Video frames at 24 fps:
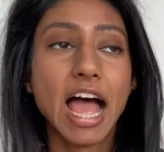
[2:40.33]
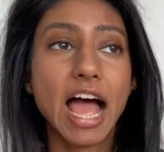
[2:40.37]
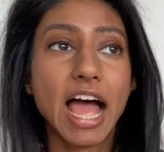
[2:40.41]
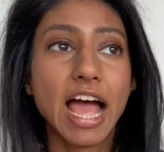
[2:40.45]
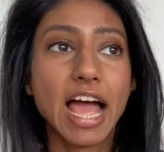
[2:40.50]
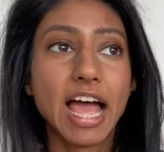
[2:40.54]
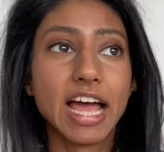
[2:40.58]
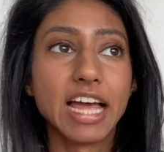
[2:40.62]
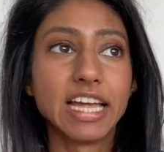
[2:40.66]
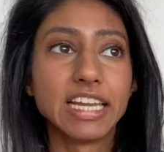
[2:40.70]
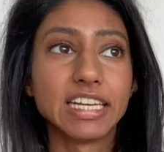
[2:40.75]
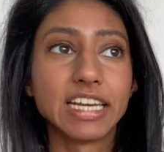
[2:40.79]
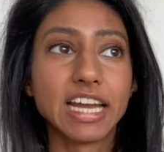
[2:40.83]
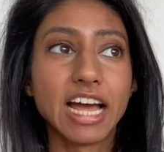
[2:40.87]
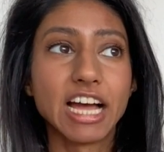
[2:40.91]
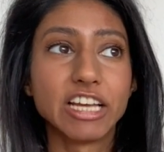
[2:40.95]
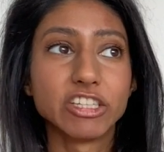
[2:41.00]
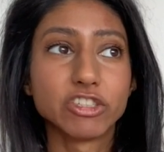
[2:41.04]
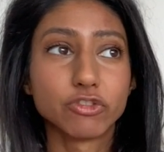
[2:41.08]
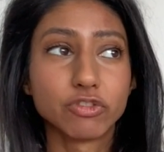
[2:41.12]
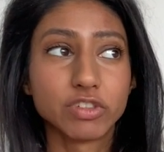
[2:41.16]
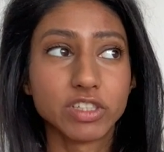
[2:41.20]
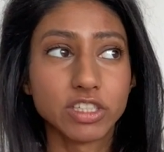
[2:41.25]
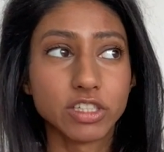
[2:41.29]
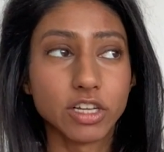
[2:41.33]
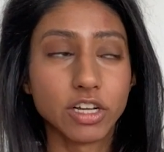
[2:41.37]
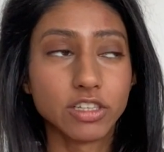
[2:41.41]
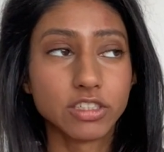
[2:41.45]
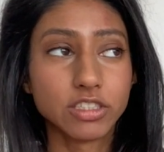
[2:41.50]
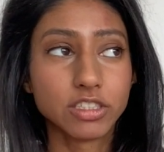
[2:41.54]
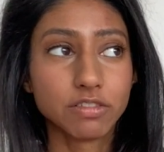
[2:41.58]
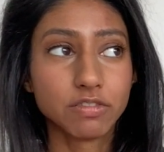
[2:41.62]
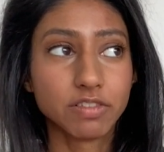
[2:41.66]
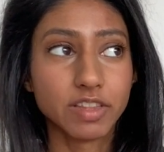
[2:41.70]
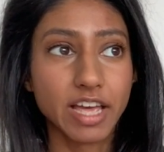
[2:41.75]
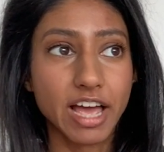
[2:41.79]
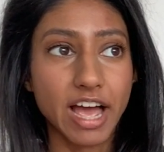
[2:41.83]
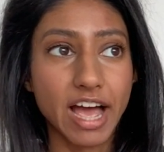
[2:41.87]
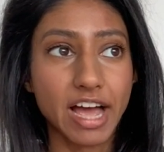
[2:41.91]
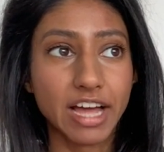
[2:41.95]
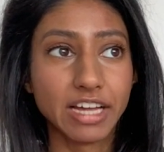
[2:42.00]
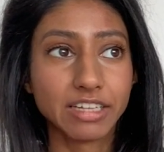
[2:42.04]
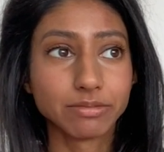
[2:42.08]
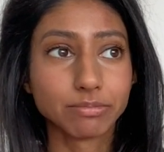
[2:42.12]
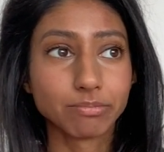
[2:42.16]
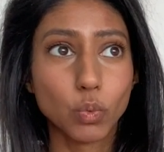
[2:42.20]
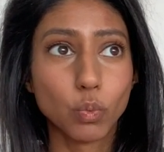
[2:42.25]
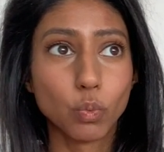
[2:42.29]
And as a result of
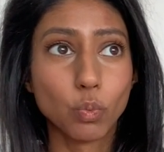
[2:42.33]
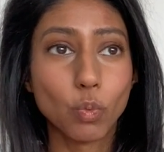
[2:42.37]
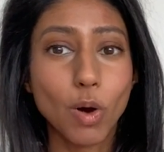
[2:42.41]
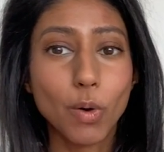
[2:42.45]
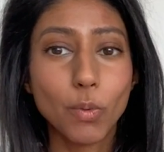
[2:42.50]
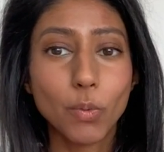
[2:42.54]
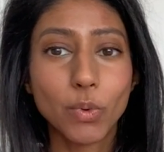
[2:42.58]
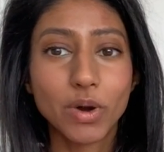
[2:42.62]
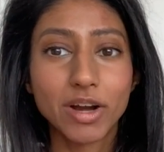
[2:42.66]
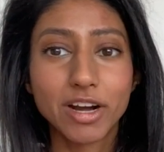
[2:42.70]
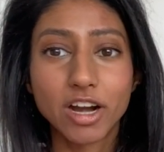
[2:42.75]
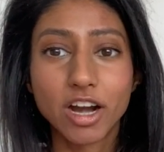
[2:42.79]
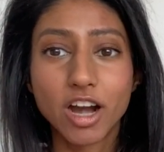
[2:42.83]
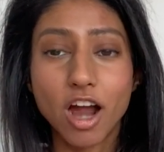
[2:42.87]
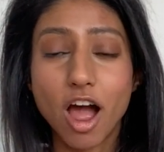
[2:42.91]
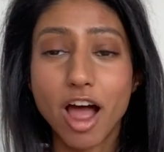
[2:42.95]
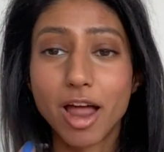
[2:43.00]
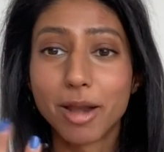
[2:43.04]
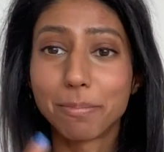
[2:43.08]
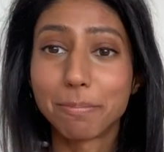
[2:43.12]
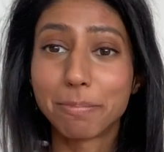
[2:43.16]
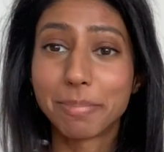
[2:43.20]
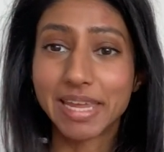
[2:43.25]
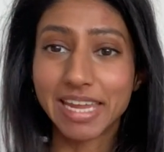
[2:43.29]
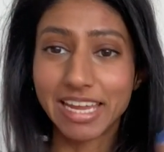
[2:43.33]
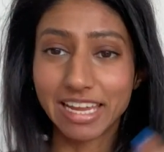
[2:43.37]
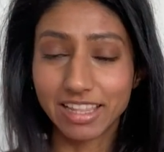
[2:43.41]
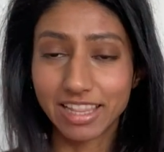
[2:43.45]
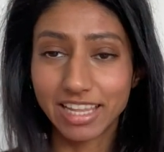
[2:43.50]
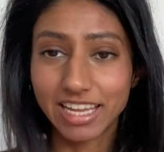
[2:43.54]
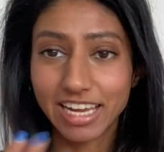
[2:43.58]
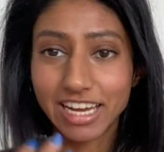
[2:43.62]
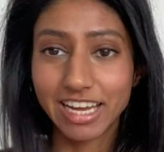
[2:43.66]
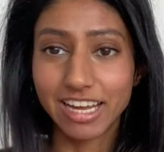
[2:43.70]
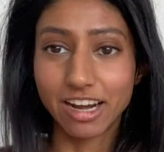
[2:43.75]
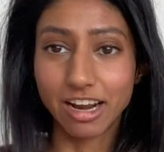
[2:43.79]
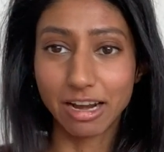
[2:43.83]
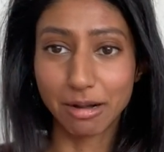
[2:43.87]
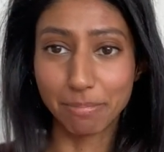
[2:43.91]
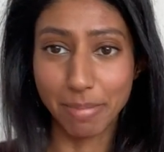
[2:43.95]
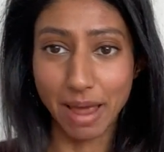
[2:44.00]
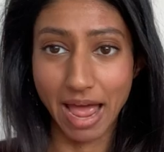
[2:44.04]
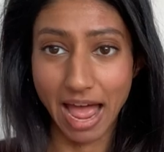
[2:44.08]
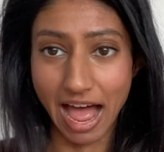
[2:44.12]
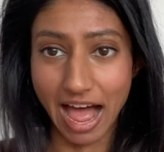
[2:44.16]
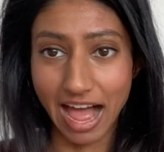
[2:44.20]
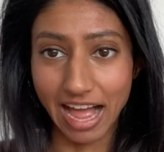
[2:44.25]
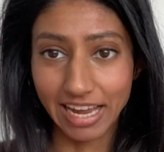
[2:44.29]
that, what we're unpeeling and
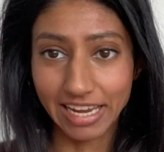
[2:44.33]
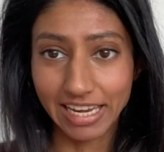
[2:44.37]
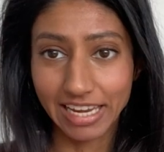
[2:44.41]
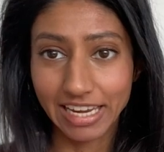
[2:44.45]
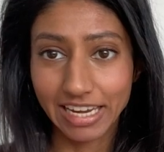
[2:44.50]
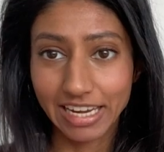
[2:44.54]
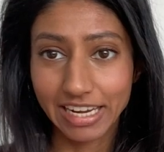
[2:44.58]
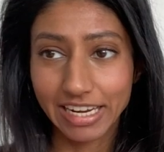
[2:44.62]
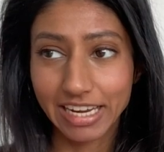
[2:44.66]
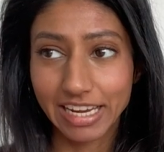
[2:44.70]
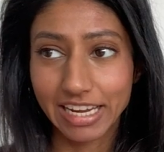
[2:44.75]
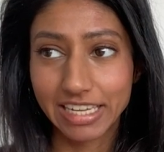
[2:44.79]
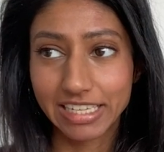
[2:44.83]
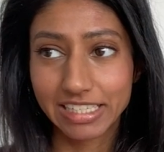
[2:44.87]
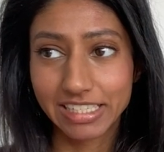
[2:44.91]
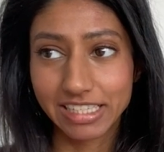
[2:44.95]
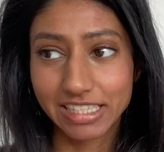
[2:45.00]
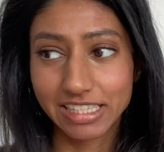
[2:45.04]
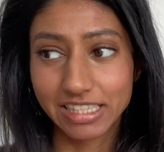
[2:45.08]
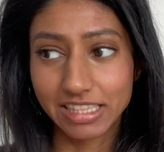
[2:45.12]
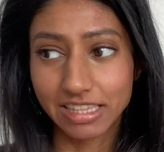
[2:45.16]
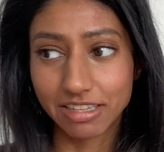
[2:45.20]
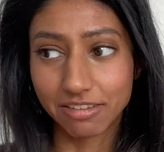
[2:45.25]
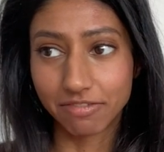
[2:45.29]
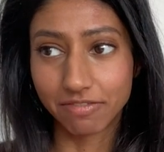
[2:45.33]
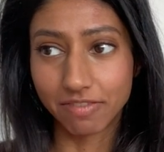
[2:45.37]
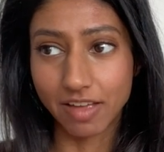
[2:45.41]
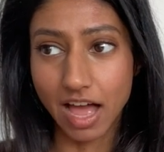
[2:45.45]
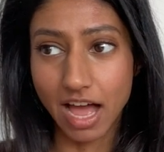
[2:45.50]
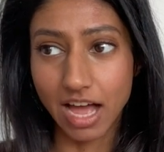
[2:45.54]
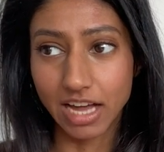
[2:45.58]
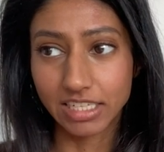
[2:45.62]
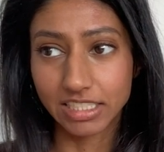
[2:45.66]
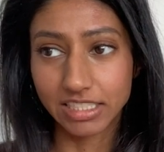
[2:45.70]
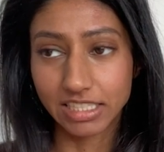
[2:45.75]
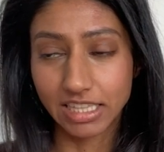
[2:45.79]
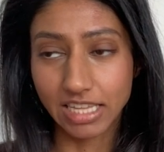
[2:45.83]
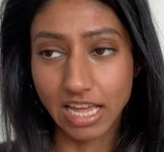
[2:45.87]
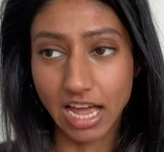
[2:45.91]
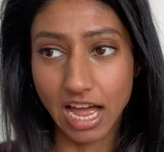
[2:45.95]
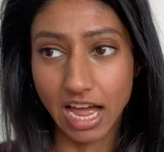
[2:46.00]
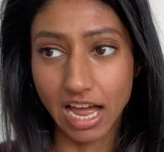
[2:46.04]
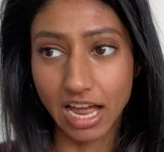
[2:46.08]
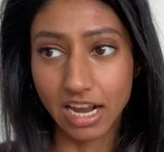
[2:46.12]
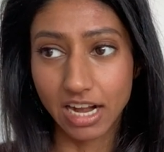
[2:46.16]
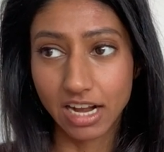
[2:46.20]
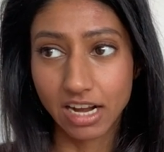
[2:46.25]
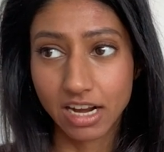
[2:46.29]
unpacking is the fact
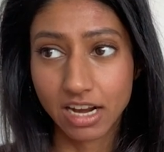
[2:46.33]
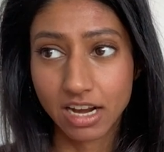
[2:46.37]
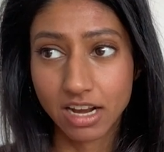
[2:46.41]
that